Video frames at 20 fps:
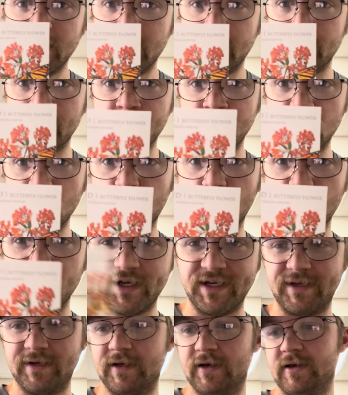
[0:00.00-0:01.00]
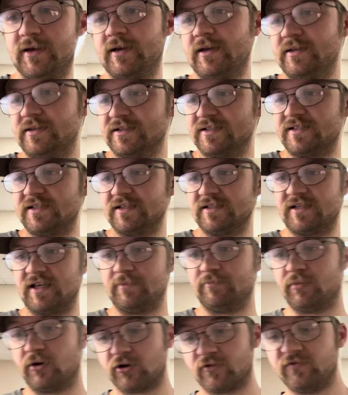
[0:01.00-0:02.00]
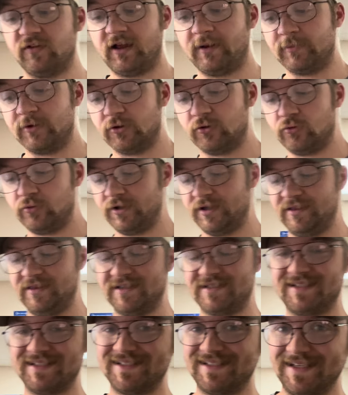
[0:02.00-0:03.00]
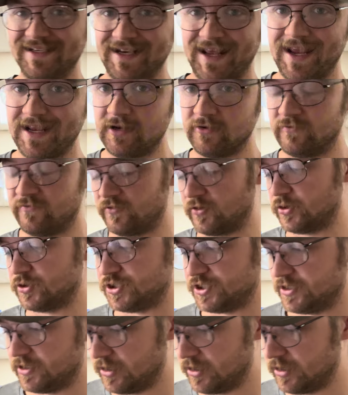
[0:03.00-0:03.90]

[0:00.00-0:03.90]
Milkweed. This is a butterfly milkweed. This is the native version